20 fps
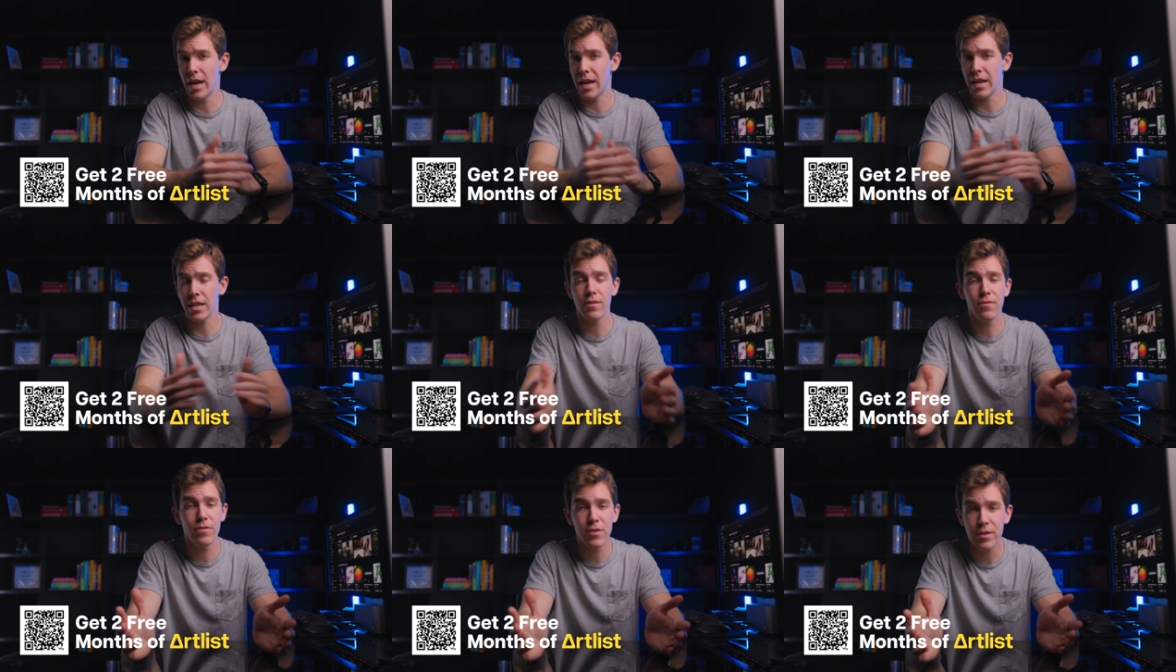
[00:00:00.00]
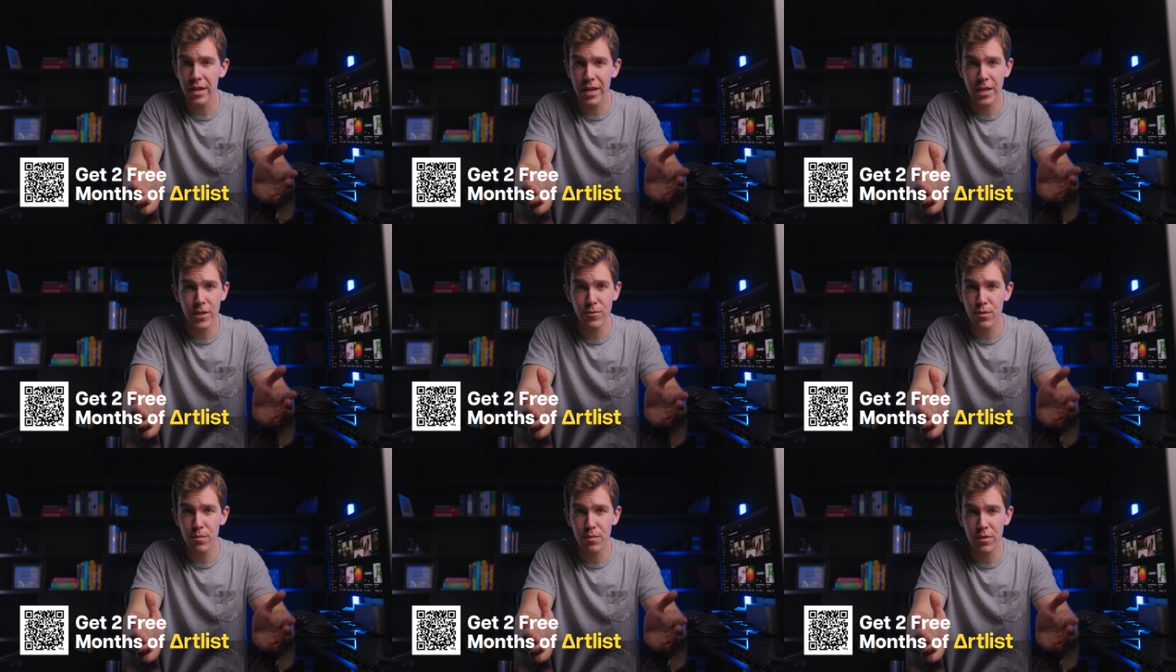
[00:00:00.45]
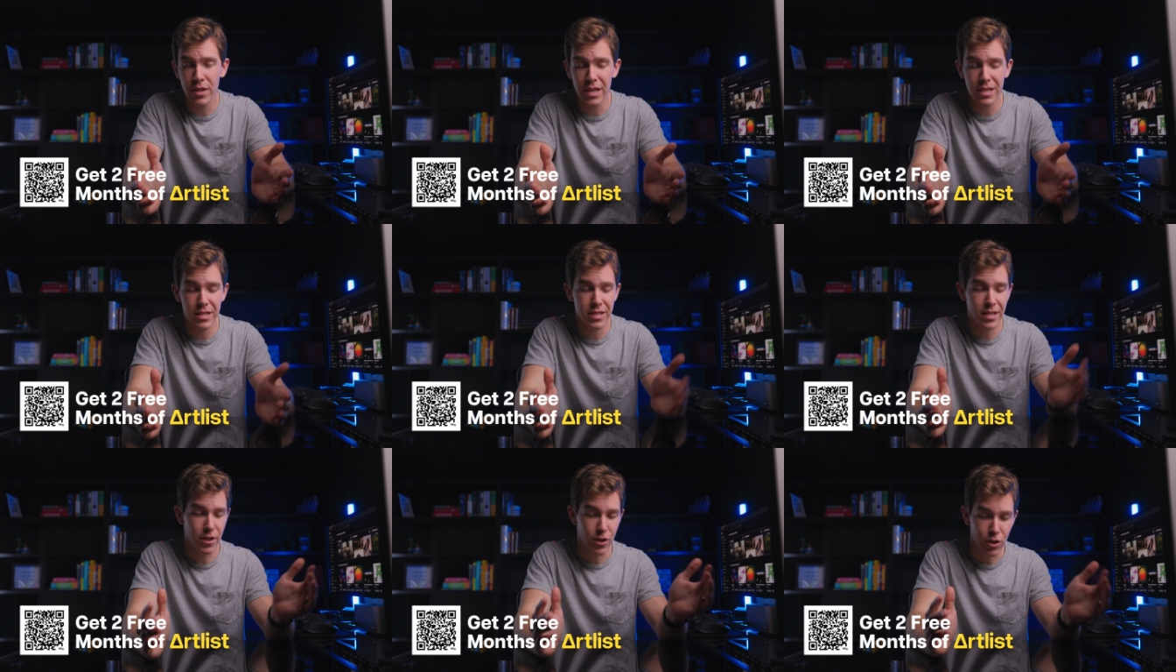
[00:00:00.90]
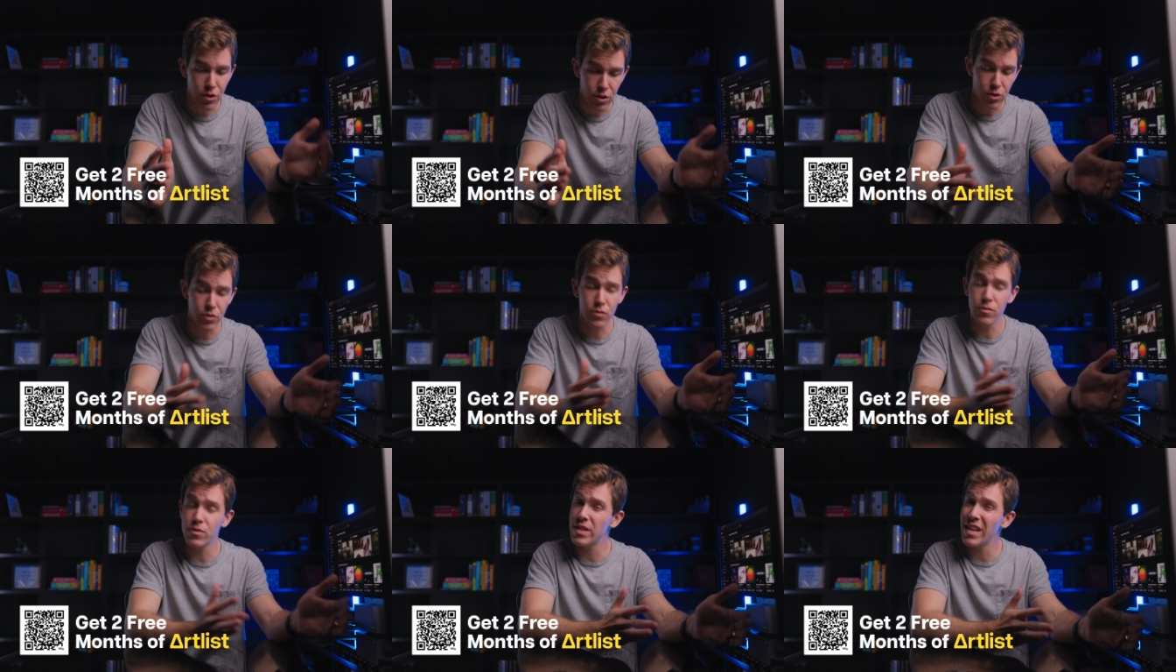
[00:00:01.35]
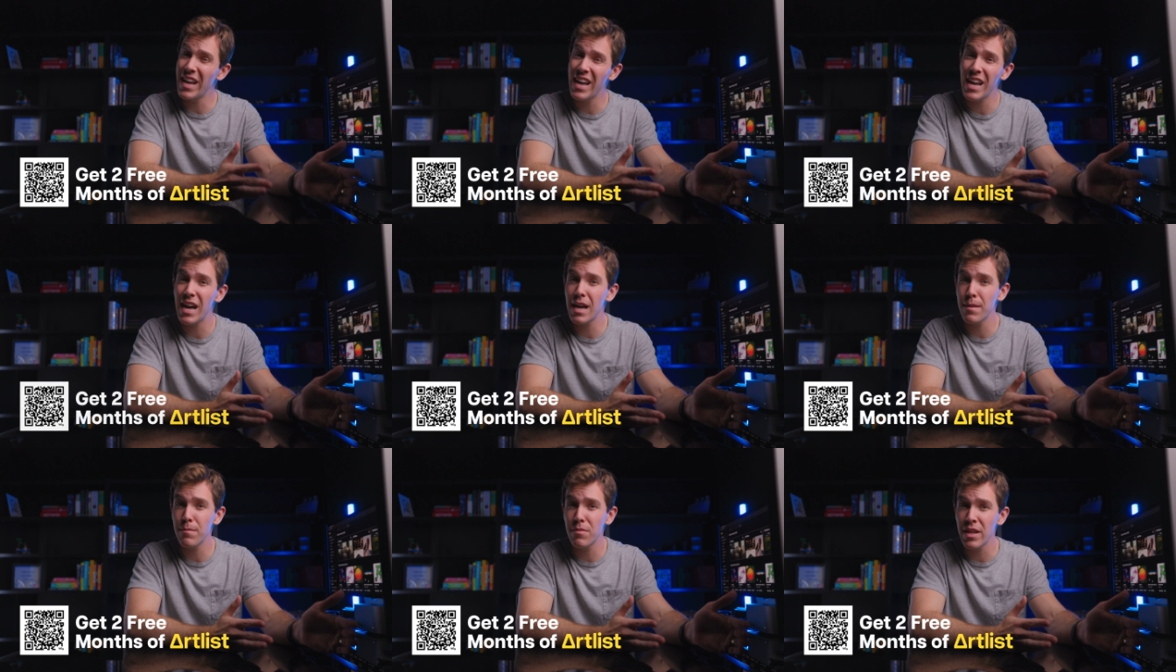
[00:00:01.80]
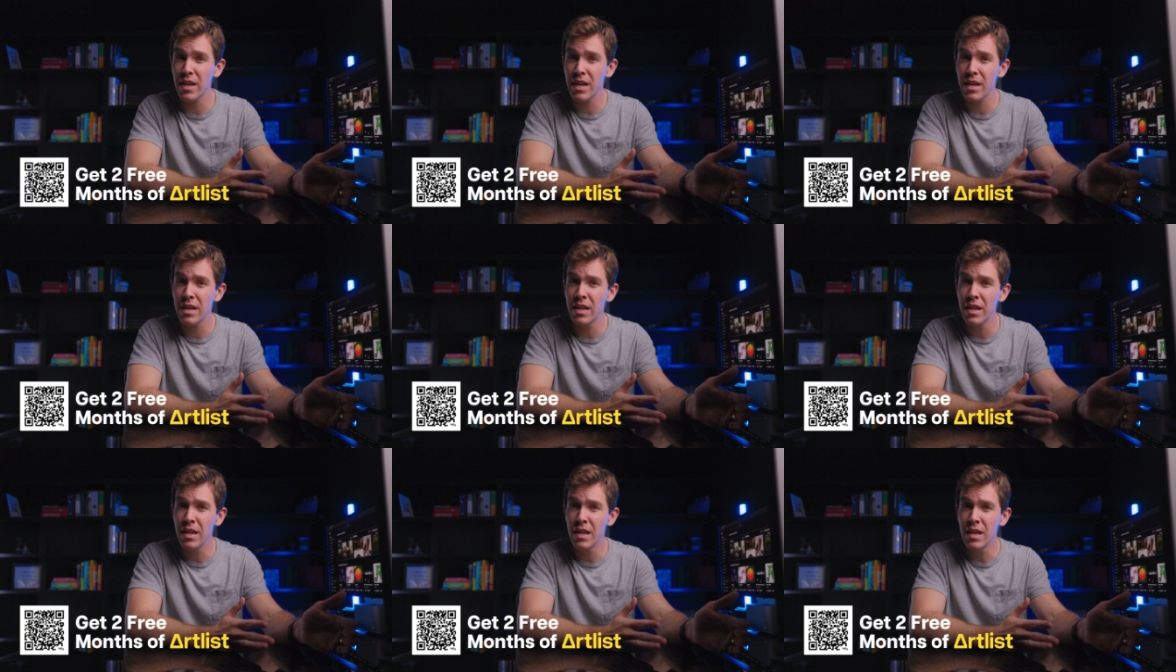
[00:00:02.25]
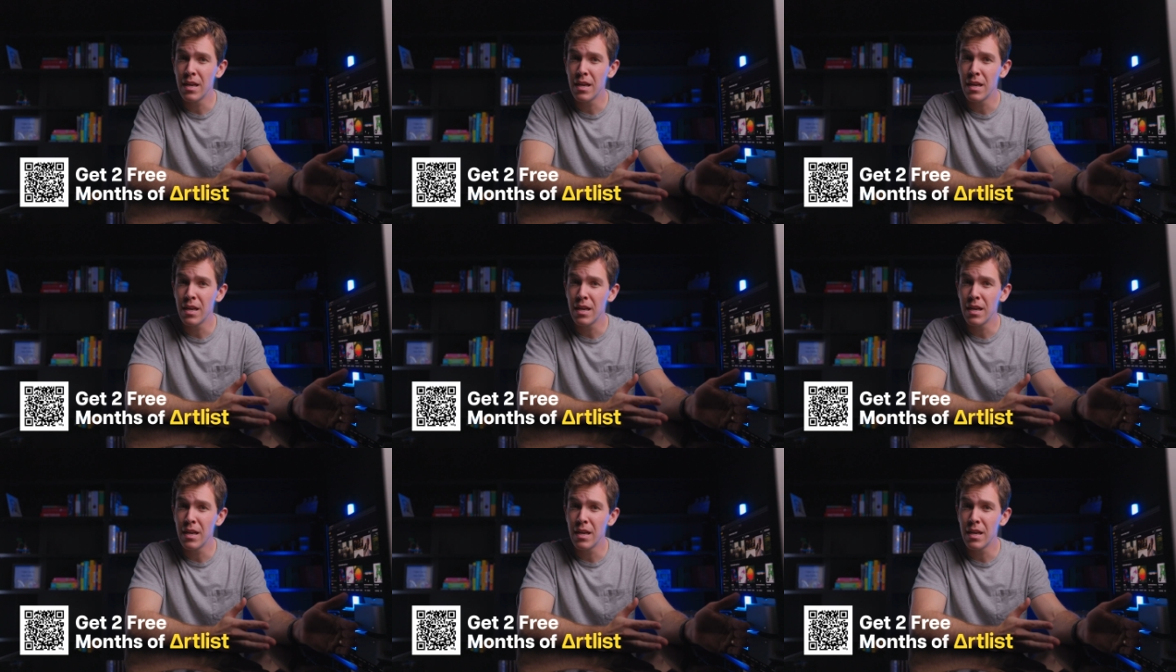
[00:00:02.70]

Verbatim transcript: any of their annual plans. That includes the AI plan.